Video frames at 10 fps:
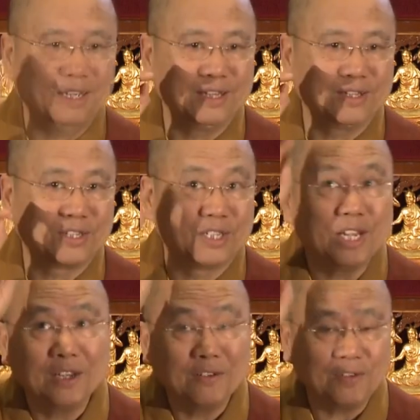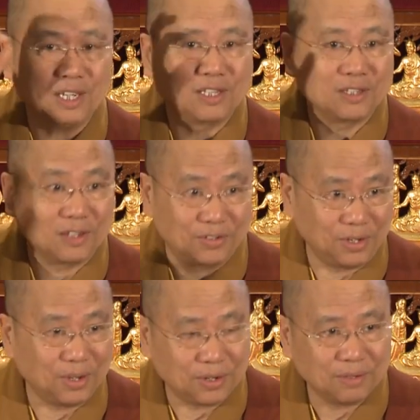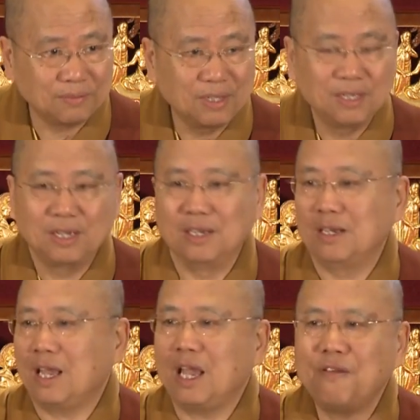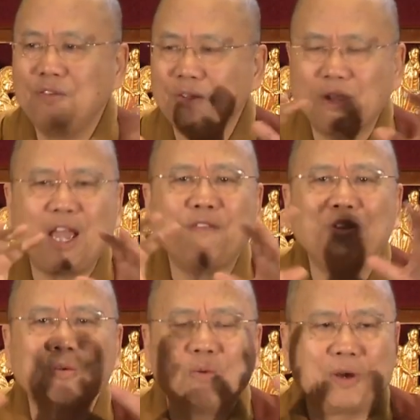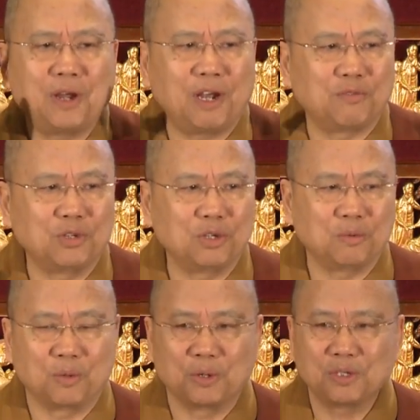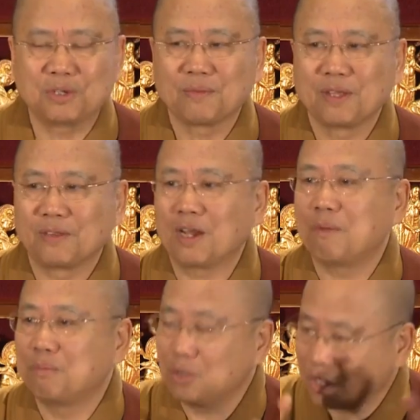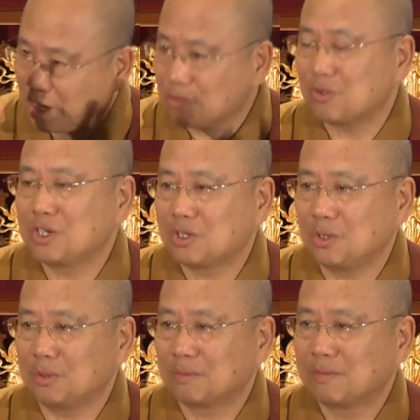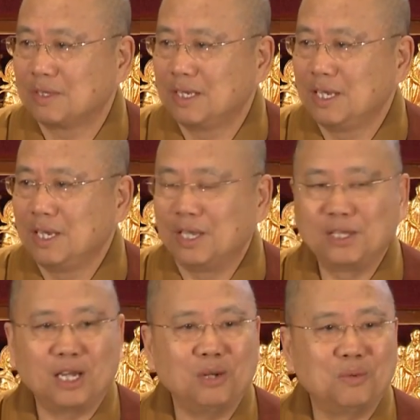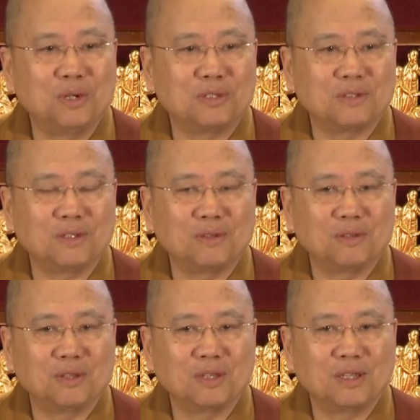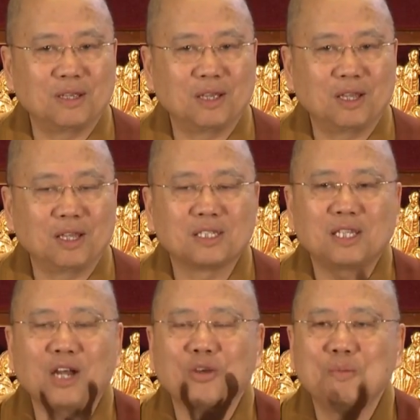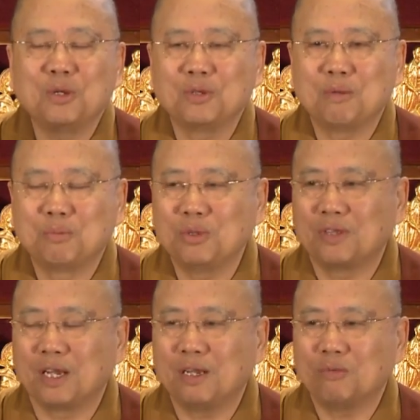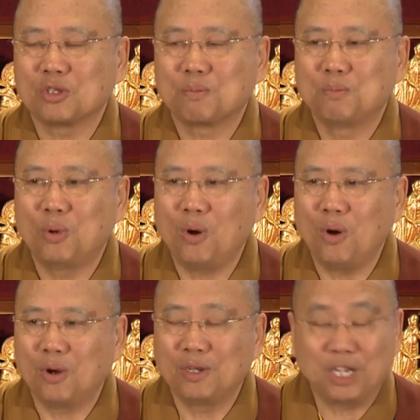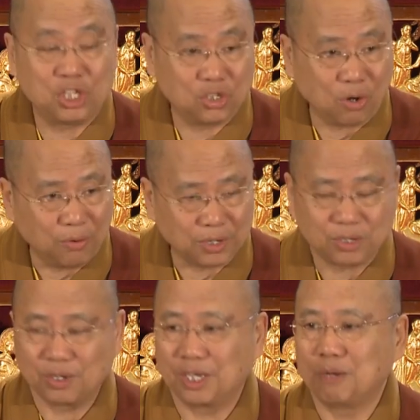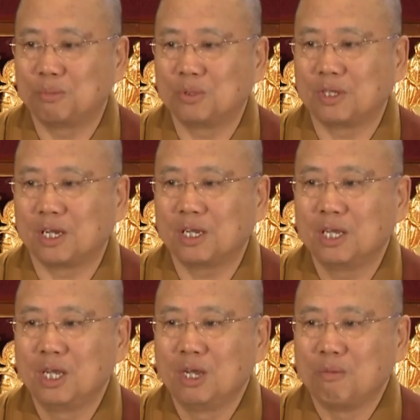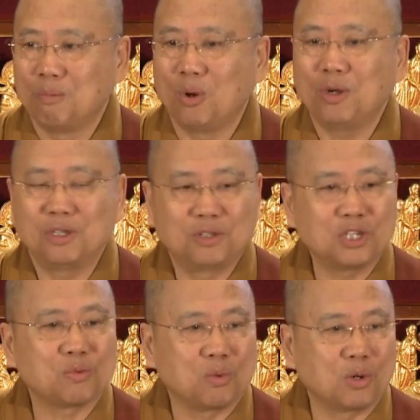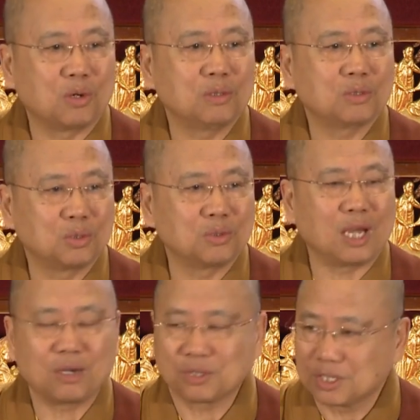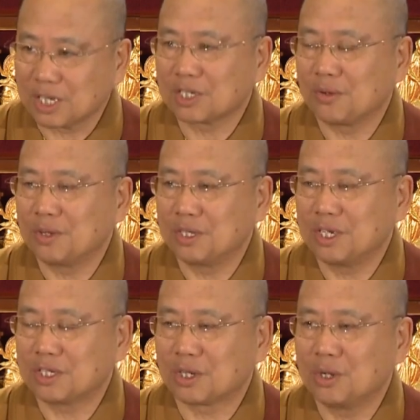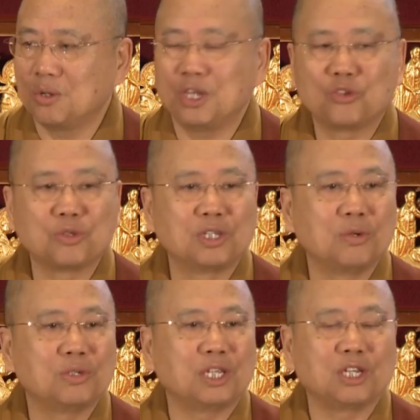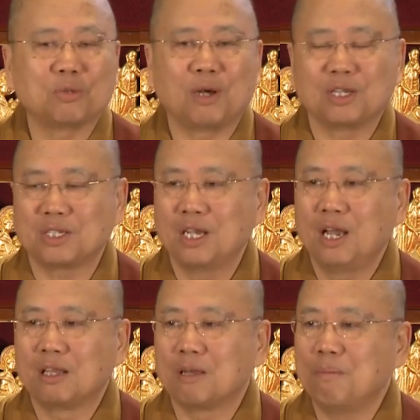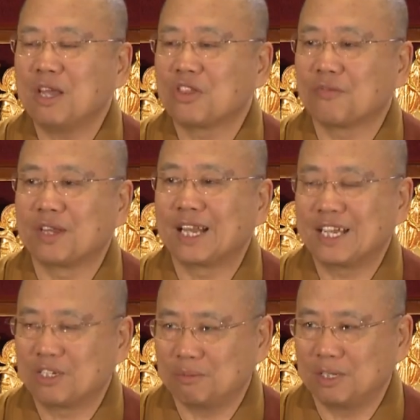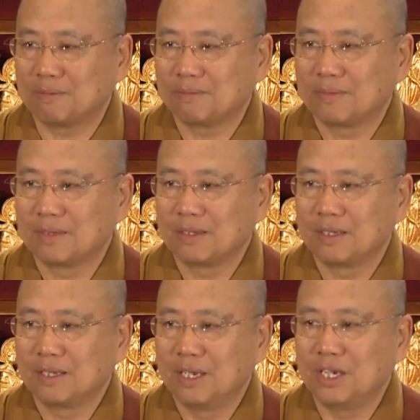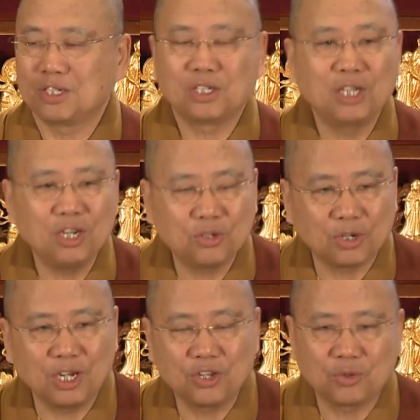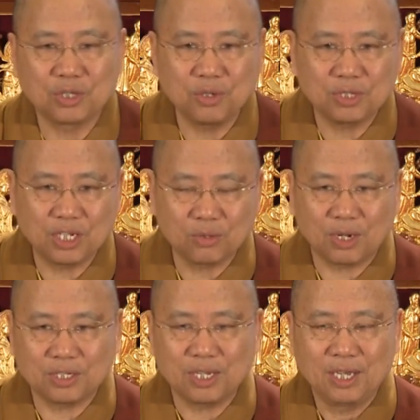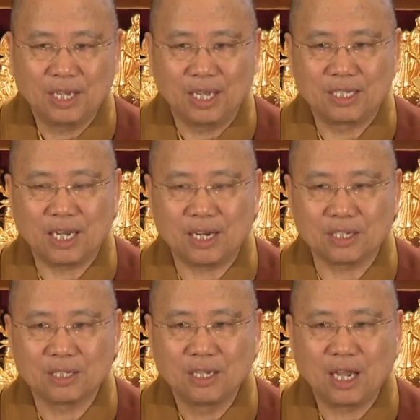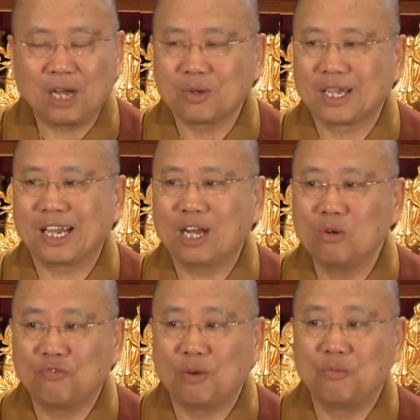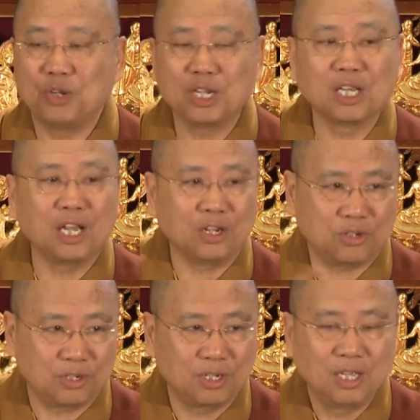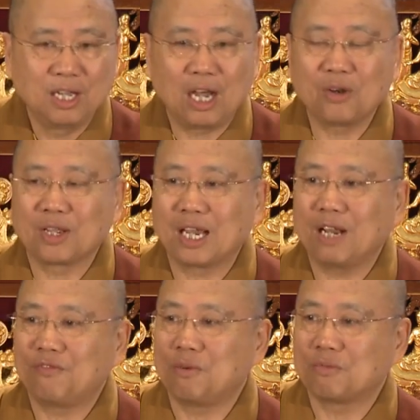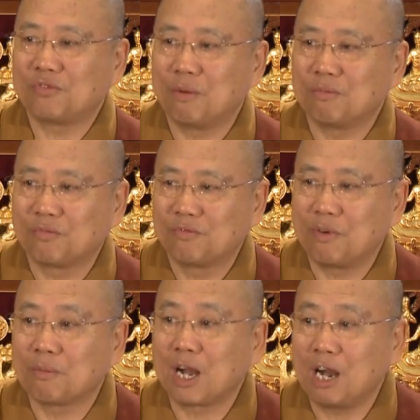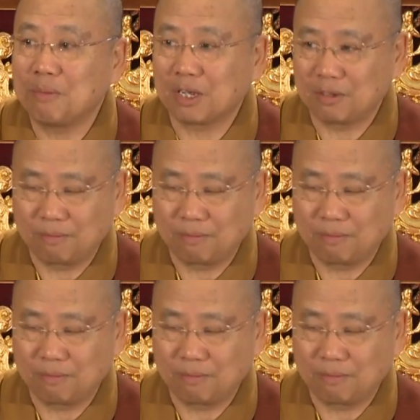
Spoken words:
in the zenith, in the nadir, in everywhere of the universe, there are Buddha countries too. In other words, Sakyamuni Buddha was born, historically a Buddha, born in this world 2,600 years ago, introducing to us the method of enlightenment. He's the teacher introducing to us and telling us how to get out from reincarnation, how to get up from karmic